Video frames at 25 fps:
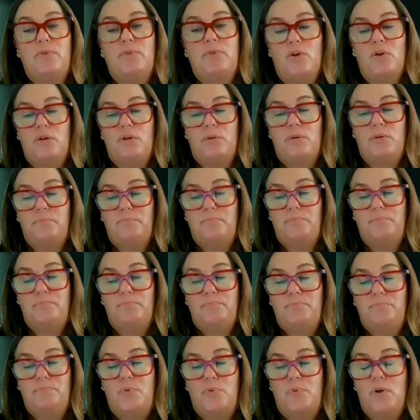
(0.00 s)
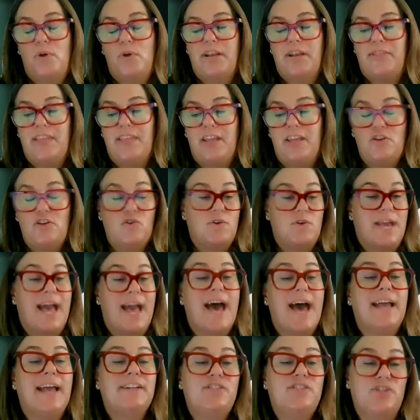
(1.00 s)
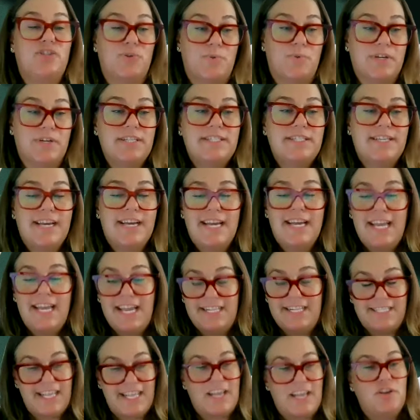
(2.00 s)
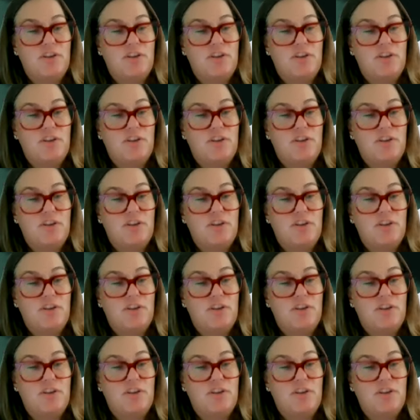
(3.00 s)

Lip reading: not a point that you can't do it. It's that